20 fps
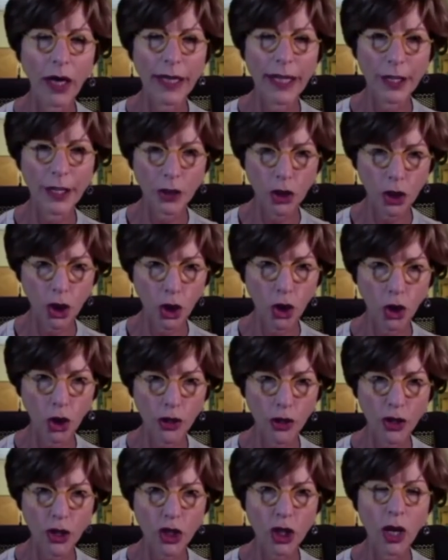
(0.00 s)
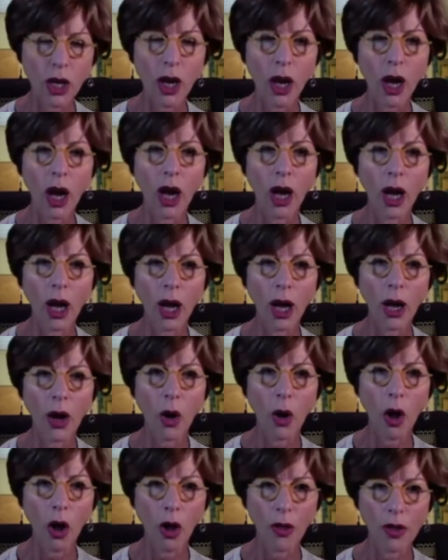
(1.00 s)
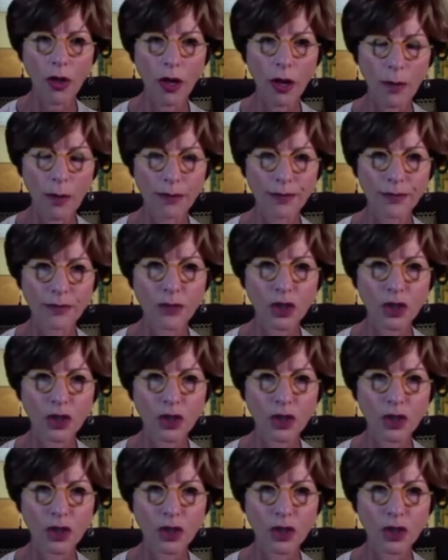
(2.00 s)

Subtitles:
in a church all the